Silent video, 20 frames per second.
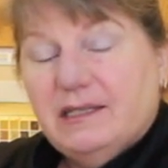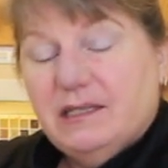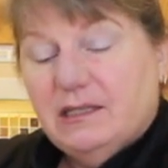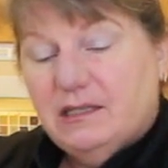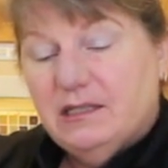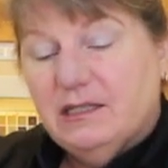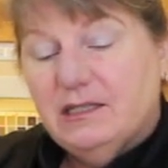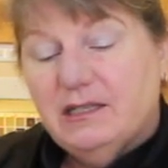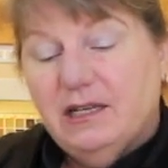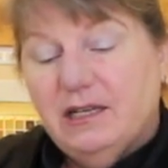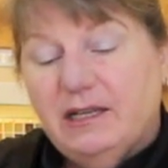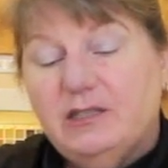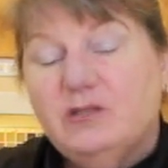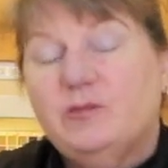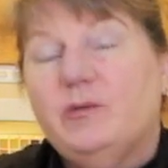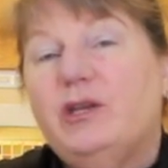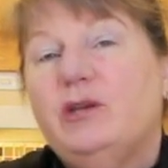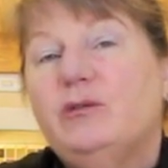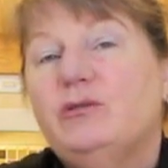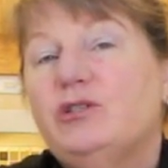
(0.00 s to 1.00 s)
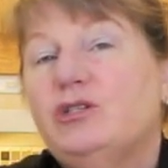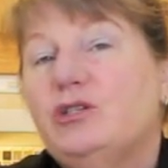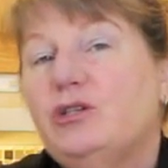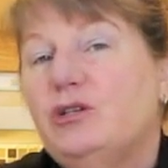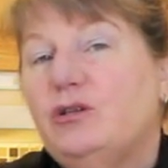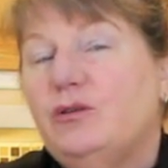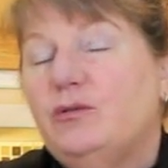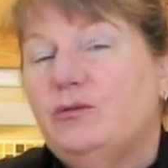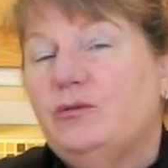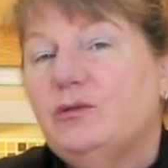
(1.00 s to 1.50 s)
This is nice. We used
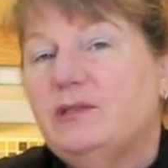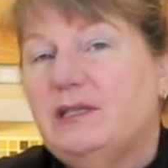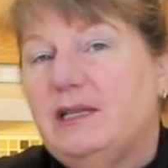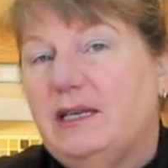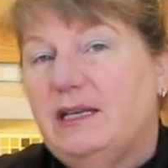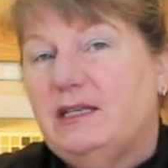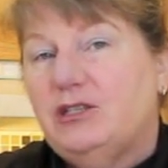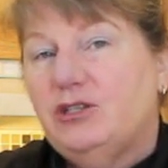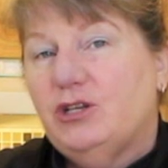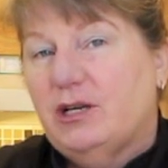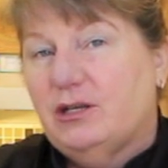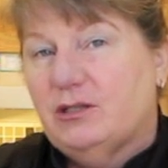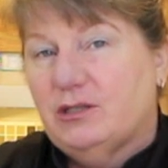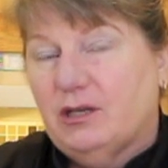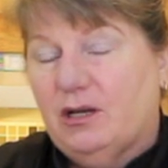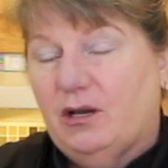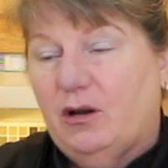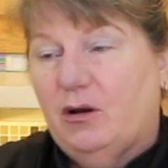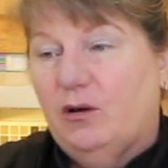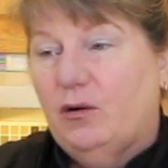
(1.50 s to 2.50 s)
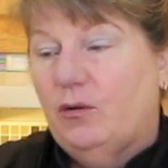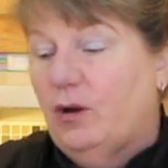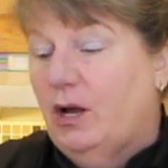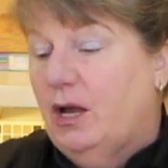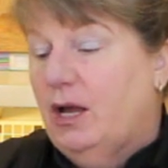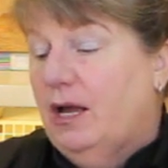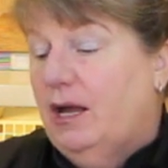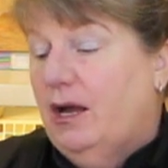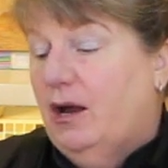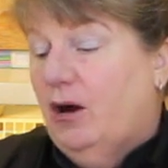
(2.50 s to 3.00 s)
to use these years ago,
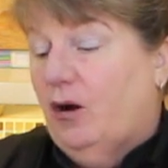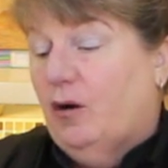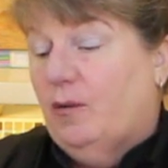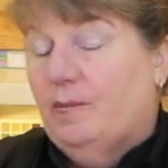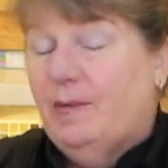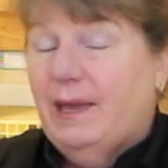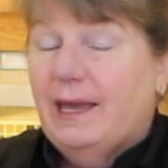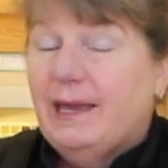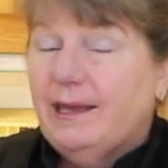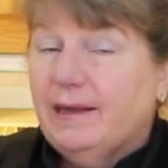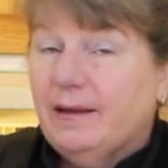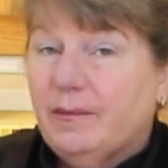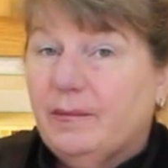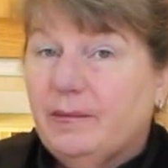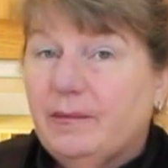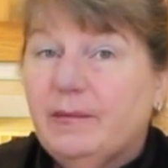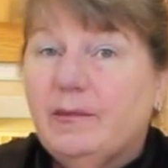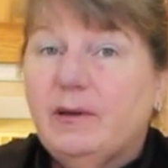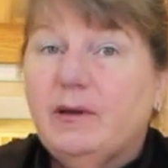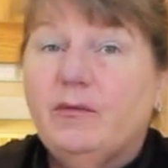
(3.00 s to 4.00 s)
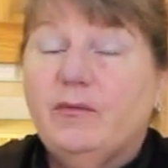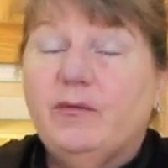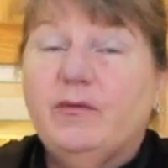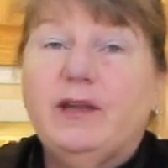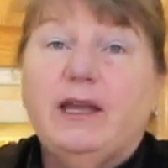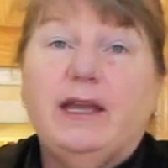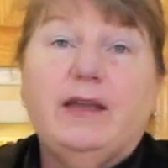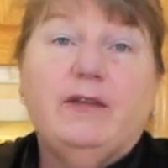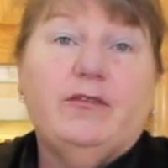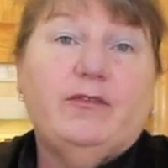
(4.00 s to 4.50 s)
or make them
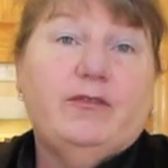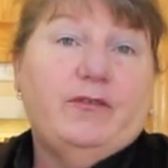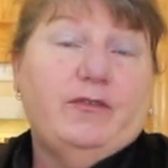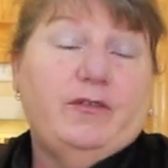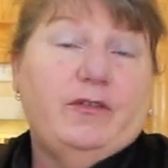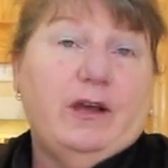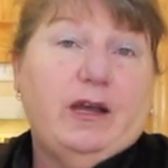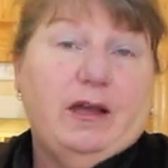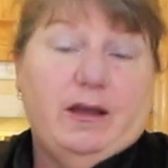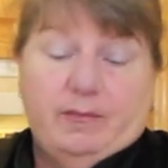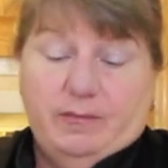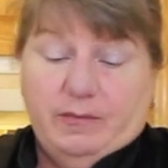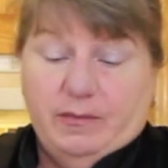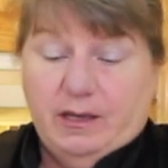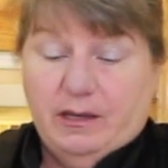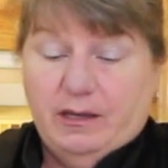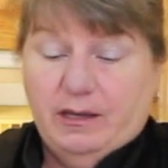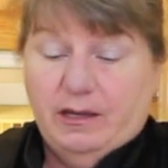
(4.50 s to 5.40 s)
if um,